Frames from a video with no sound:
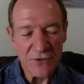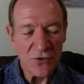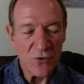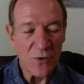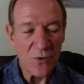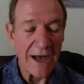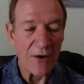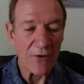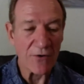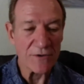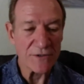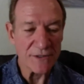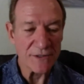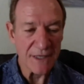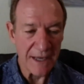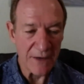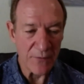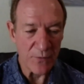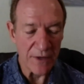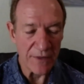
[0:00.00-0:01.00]
2 hours
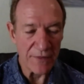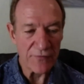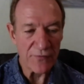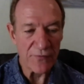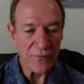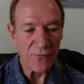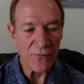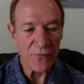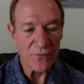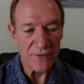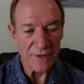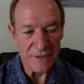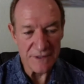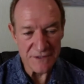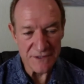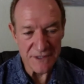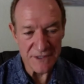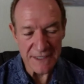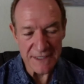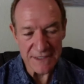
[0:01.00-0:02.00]
and went through the
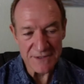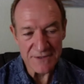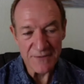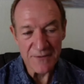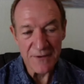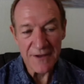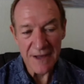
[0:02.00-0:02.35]
disease,